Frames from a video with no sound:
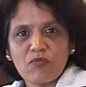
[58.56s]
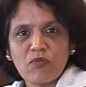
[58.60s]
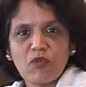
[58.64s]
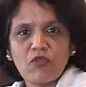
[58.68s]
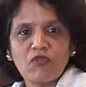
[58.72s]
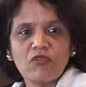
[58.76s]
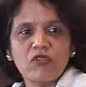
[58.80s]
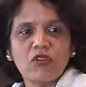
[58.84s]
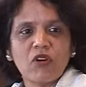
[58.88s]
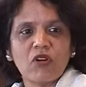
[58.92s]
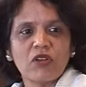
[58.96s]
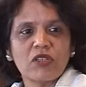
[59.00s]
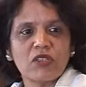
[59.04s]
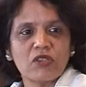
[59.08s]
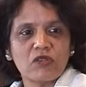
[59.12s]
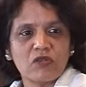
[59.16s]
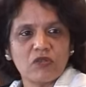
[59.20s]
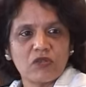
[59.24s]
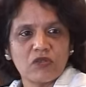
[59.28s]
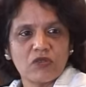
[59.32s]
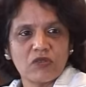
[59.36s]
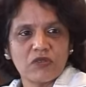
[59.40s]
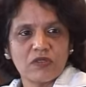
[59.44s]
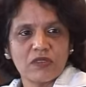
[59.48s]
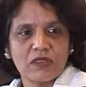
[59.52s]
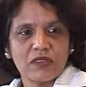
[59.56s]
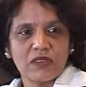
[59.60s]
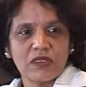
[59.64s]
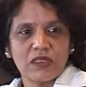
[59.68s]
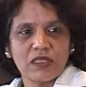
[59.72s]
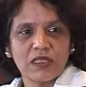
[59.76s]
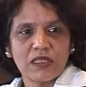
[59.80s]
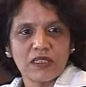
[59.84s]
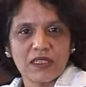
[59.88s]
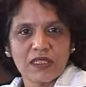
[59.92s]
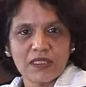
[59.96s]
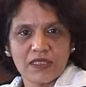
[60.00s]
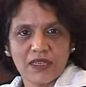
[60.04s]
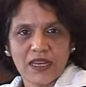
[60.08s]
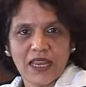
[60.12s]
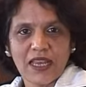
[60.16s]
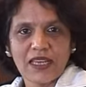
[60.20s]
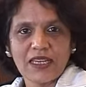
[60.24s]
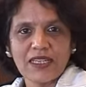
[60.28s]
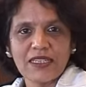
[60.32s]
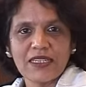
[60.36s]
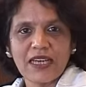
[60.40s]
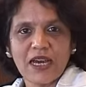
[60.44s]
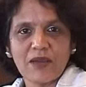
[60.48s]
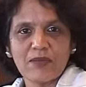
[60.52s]
have moved on to
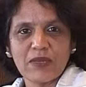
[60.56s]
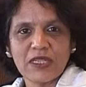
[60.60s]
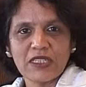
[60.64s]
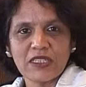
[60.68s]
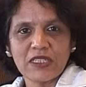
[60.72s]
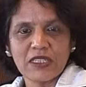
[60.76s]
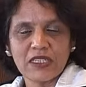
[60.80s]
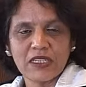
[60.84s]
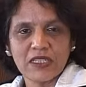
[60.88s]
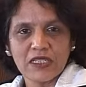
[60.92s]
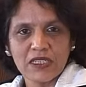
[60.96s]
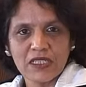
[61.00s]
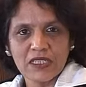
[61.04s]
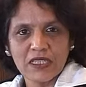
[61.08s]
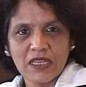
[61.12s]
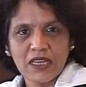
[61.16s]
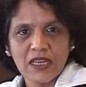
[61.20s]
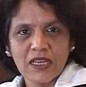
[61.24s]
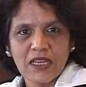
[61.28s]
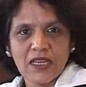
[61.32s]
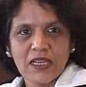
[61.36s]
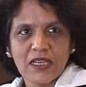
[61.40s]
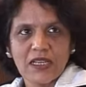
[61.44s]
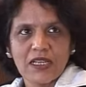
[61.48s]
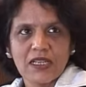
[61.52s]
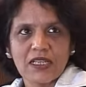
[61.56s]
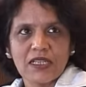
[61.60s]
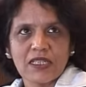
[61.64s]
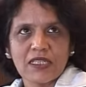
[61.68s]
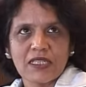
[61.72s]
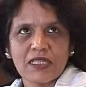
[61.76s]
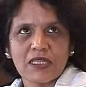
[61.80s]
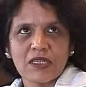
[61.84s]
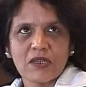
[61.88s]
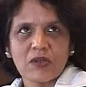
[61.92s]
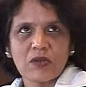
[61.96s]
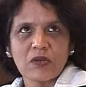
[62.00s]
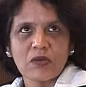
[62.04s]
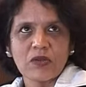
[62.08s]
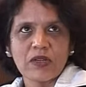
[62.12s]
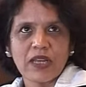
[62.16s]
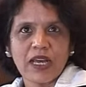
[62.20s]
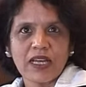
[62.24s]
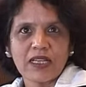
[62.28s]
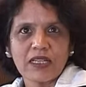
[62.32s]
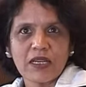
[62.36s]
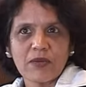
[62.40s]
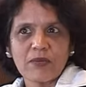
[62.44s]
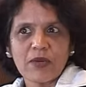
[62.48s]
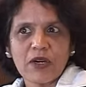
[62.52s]
Israeli diamondiers. So
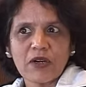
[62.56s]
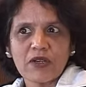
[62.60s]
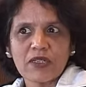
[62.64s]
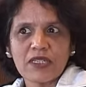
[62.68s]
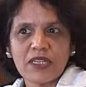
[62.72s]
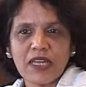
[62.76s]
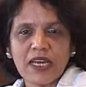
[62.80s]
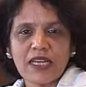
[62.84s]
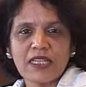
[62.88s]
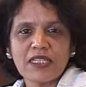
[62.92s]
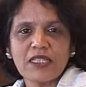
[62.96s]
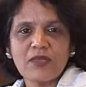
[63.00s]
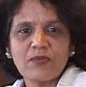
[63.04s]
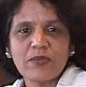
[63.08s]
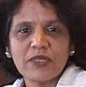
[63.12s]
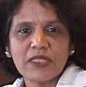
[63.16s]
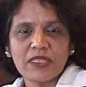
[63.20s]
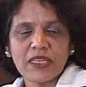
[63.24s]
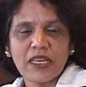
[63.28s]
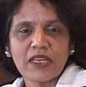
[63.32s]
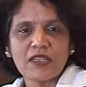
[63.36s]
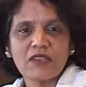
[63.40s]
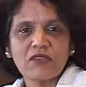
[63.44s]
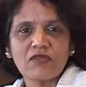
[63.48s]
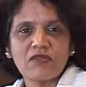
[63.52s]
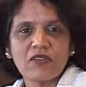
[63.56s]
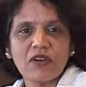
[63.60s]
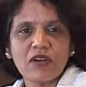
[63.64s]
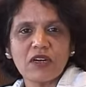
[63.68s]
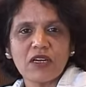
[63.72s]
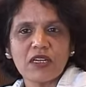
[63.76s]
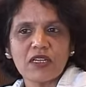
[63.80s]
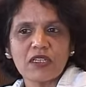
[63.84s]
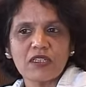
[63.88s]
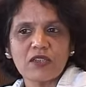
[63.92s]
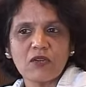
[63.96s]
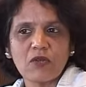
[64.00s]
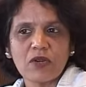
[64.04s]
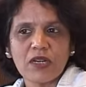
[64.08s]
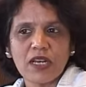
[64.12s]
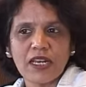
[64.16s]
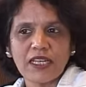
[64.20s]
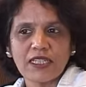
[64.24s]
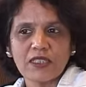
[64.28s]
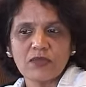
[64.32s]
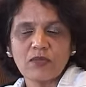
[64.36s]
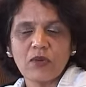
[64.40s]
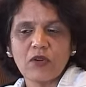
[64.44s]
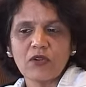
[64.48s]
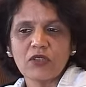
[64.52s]
about 90% of our total
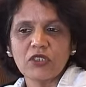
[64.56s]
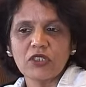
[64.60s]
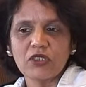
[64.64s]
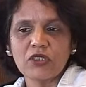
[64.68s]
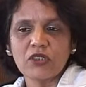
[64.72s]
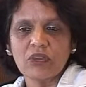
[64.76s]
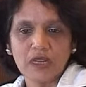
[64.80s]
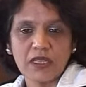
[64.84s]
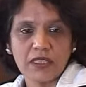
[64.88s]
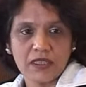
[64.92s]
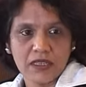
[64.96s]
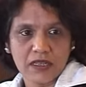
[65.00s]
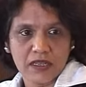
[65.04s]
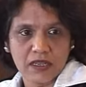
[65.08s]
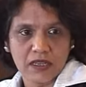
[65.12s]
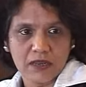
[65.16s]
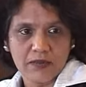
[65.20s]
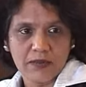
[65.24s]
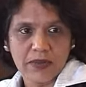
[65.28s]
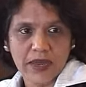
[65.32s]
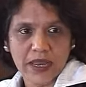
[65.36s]
exposure in the